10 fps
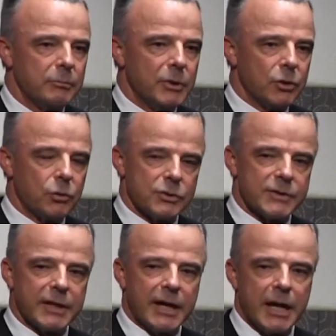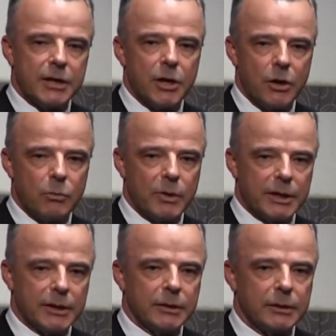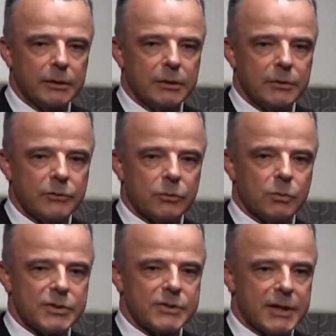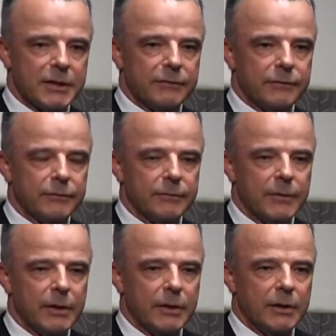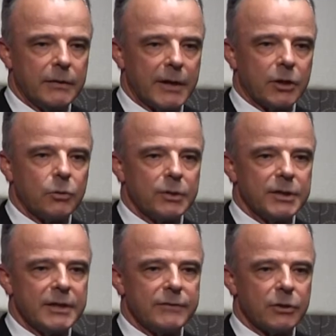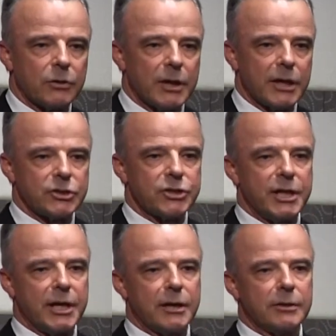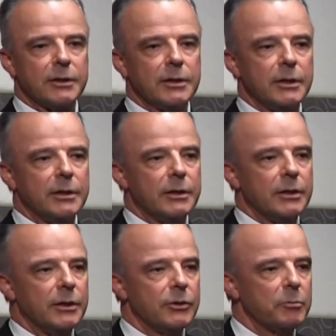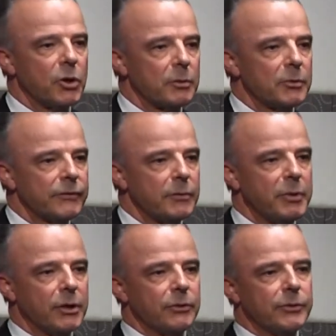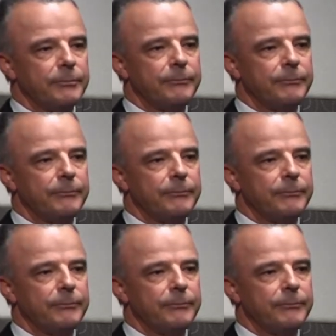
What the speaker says: because they had nowhere that was safe. They couldn't even crouch down in the bottom of the boat.